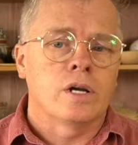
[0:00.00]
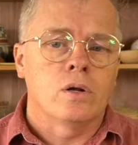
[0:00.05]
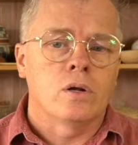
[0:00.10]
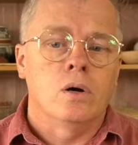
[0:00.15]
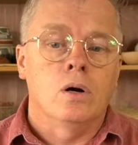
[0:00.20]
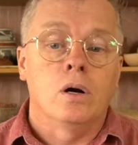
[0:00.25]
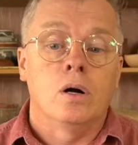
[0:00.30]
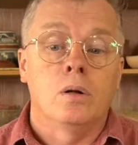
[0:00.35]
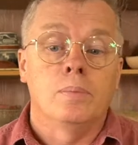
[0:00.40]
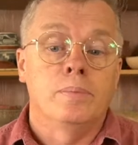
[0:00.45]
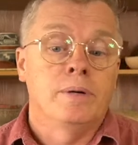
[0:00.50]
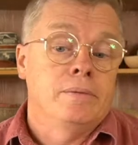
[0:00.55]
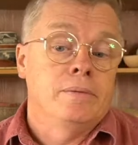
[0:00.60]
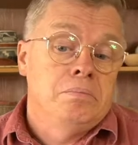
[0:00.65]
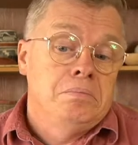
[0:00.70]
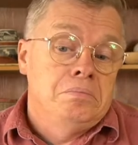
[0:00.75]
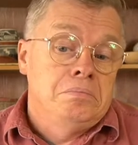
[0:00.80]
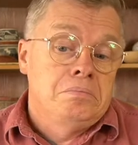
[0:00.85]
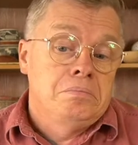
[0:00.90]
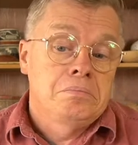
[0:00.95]
all, but
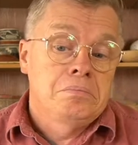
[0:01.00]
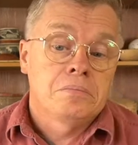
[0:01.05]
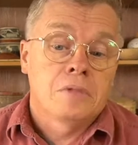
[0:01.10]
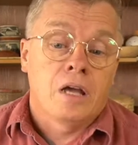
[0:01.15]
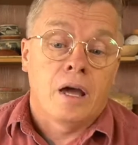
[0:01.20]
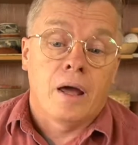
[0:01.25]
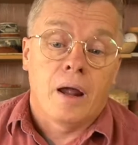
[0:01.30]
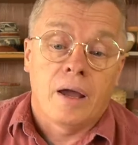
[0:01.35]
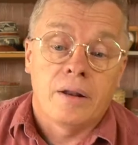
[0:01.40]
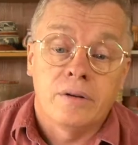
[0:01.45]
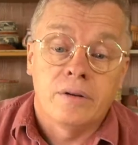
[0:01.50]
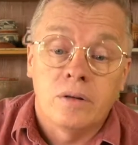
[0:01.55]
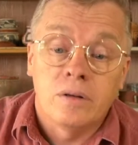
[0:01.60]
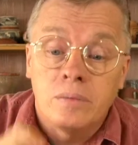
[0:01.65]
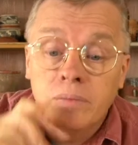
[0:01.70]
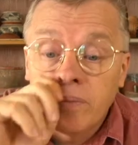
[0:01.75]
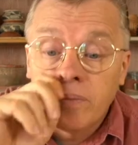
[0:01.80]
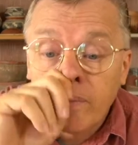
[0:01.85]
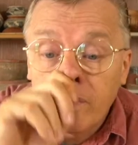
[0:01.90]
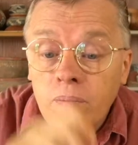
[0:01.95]
uh, I don't know.
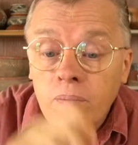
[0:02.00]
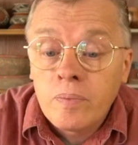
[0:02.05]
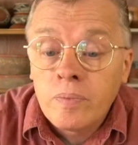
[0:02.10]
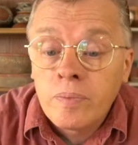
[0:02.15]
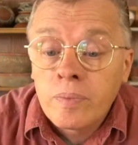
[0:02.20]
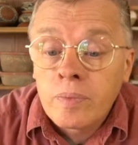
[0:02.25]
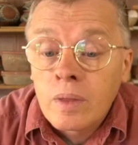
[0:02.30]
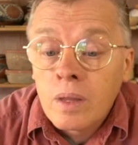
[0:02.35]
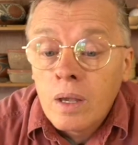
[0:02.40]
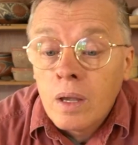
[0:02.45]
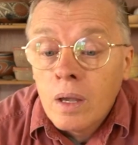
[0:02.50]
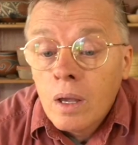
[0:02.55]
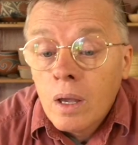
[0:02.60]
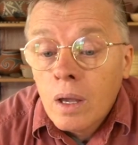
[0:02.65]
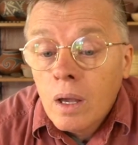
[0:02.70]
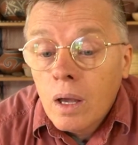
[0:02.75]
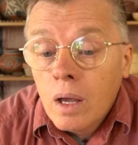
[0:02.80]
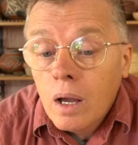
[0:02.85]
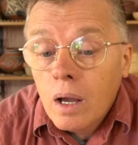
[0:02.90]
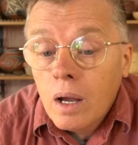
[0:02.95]

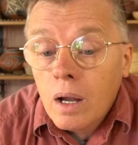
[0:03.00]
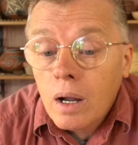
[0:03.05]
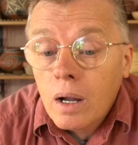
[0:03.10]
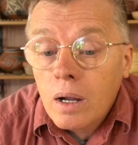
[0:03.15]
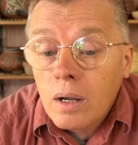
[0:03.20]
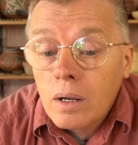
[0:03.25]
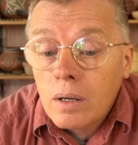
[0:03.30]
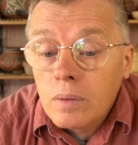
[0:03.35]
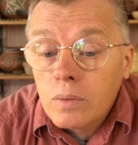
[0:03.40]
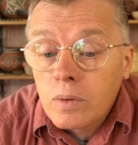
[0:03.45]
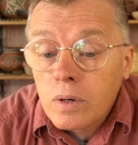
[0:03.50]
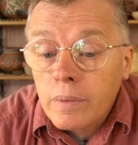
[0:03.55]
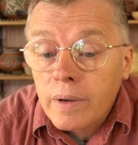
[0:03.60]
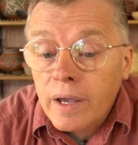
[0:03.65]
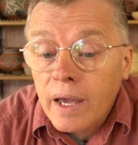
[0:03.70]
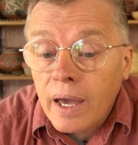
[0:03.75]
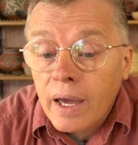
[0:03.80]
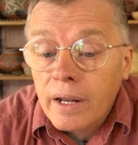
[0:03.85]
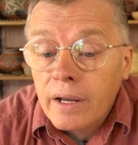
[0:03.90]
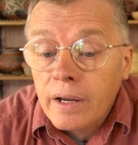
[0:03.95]
Uh, where are we
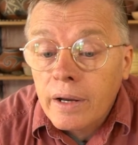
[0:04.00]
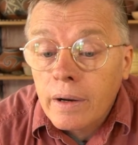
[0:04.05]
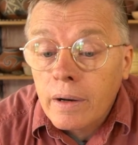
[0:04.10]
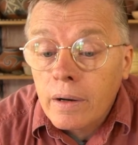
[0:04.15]
at here?